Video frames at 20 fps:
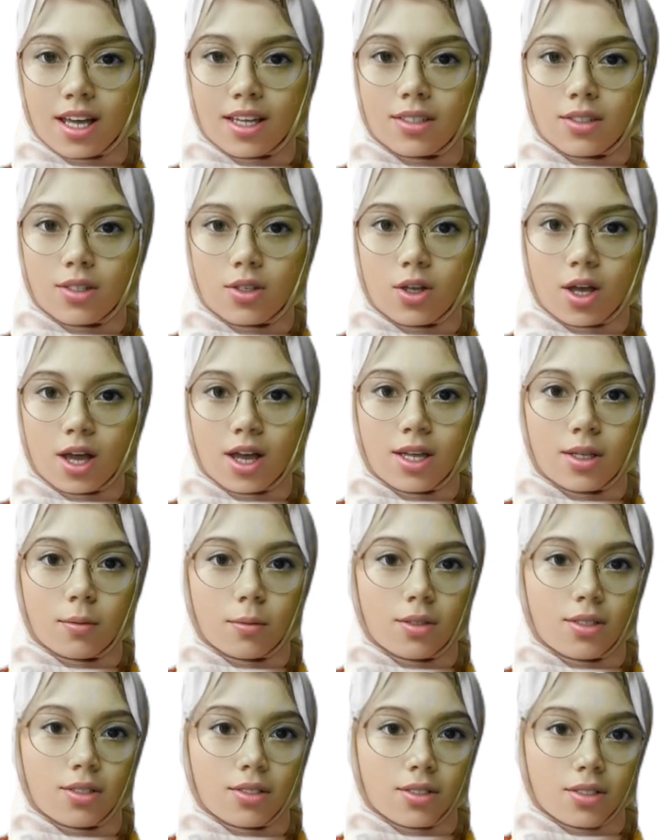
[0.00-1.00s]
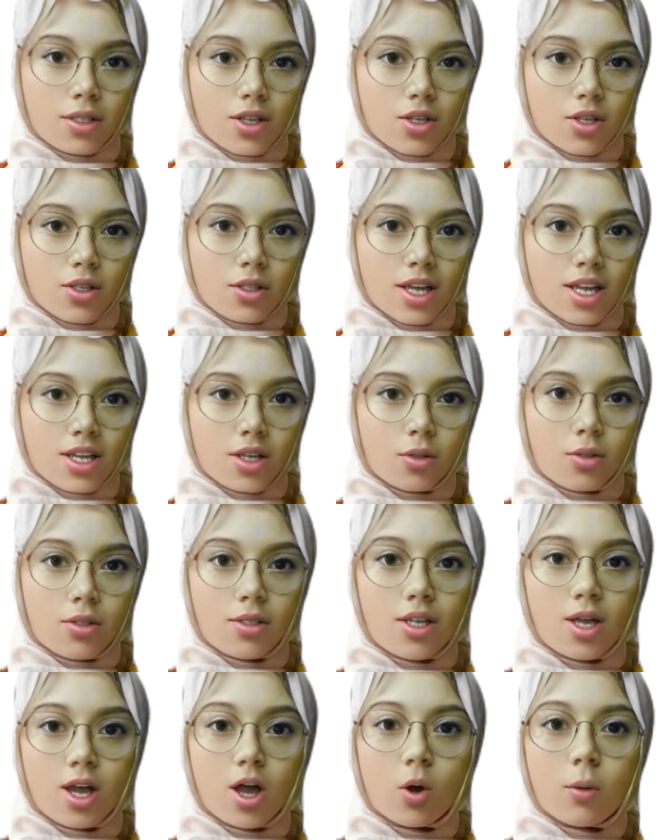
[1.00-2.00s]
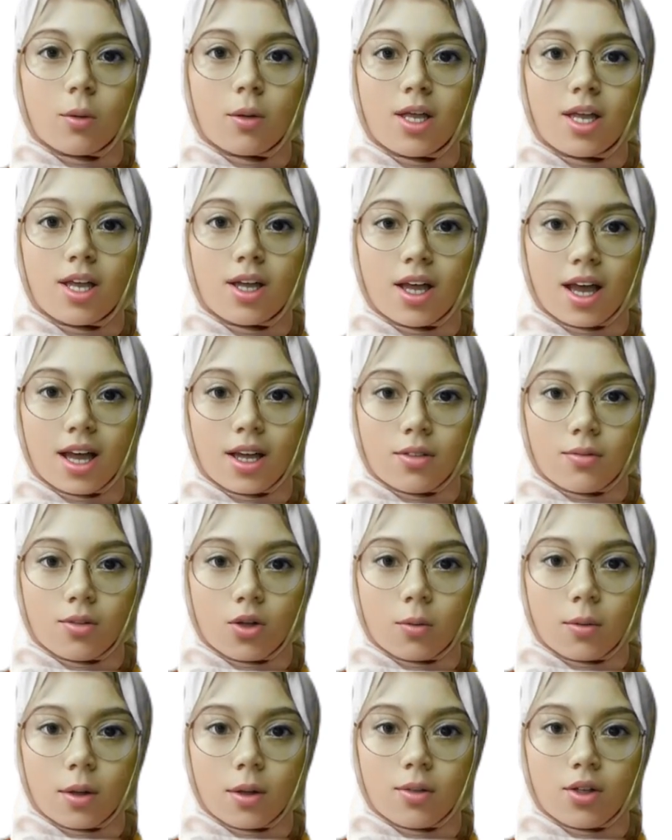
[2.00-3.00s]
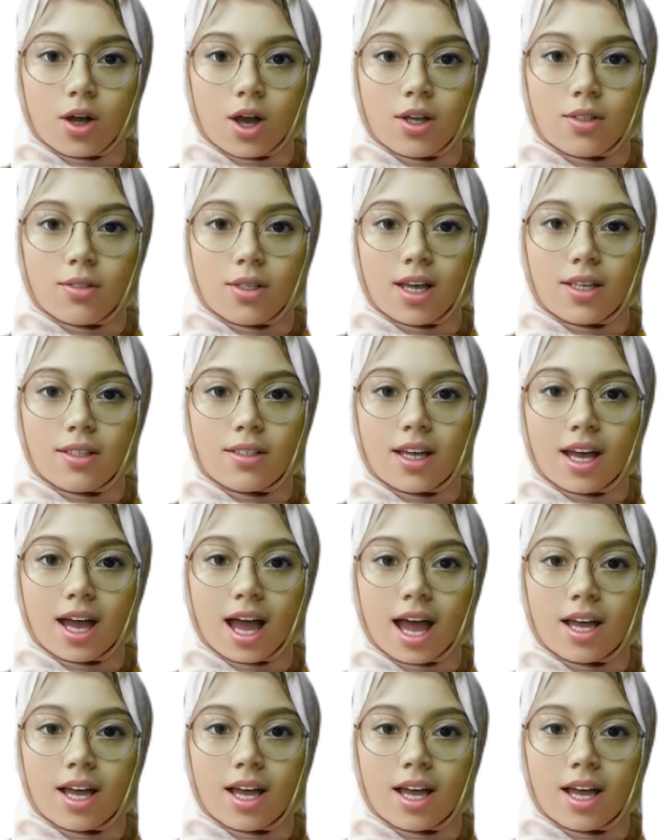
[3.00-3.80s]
Insert elements such as an interesting opening, informative content,